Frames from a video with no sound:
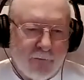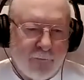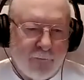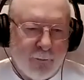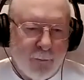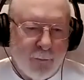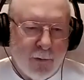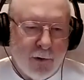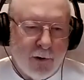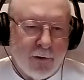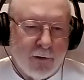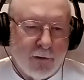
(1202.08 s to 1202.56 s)

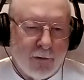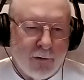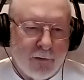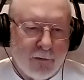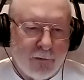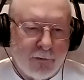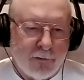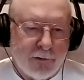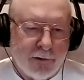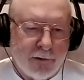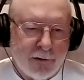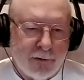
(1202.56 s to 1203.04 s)
million
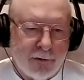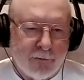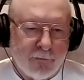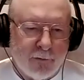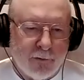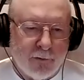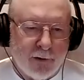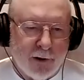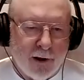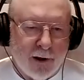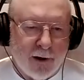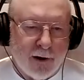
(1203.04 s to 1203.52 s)

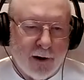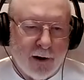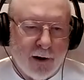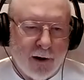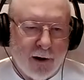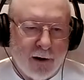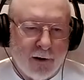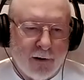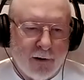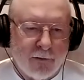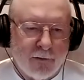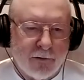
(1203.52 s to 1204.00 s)
without a
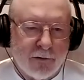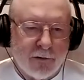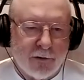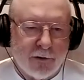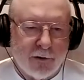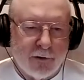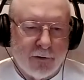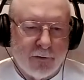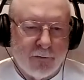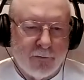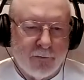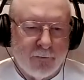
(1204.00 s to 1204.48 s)
house.
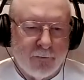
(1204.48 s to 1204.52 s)
So,